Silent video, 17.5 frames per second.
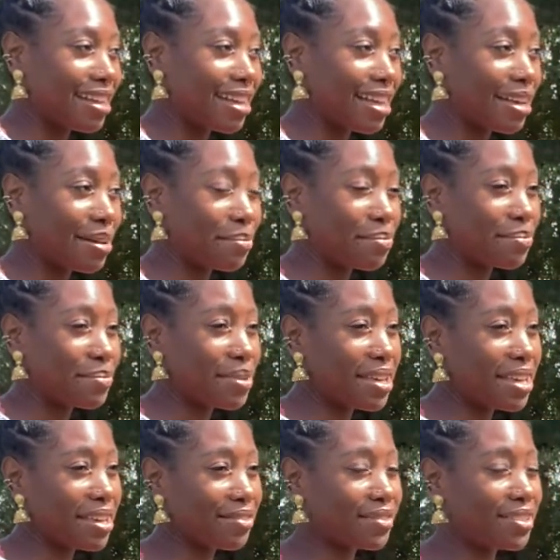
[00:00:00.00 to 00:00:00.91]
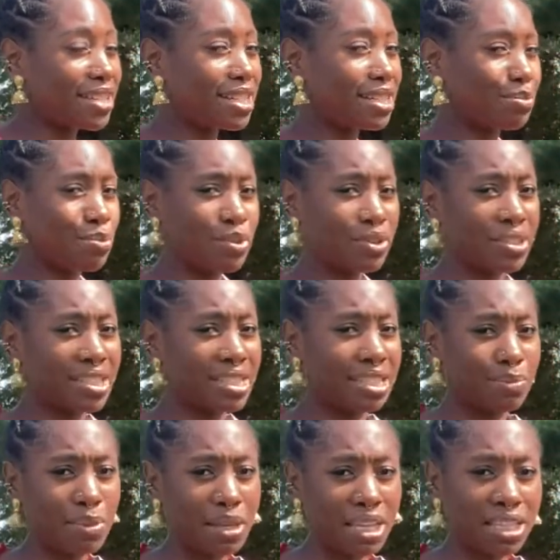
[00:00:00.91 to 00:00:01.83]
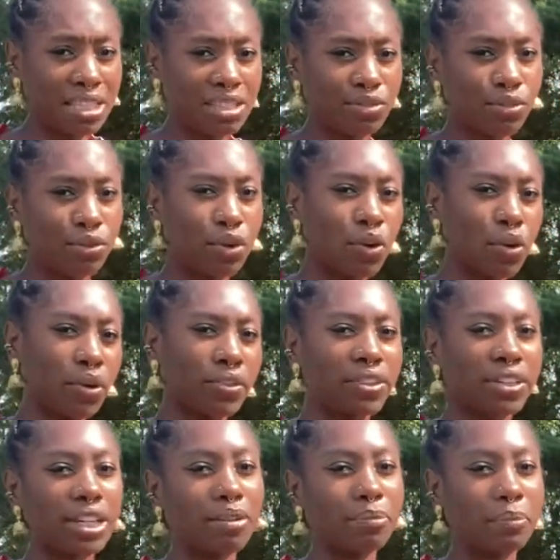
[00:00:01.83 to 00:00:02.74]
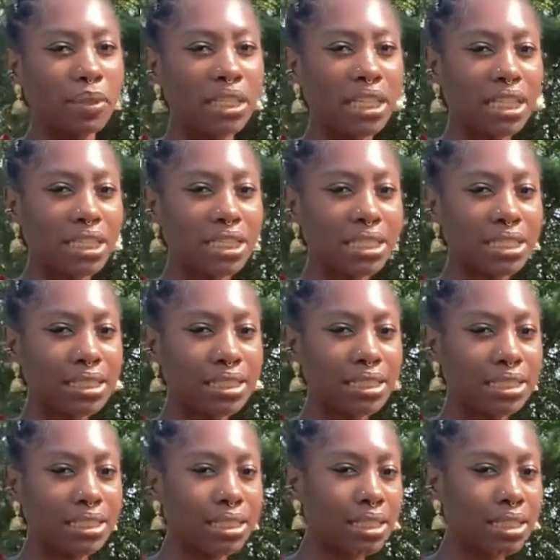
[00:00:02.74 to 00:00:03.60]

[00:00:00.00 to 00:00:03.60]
I may have needed more space for all that I planted.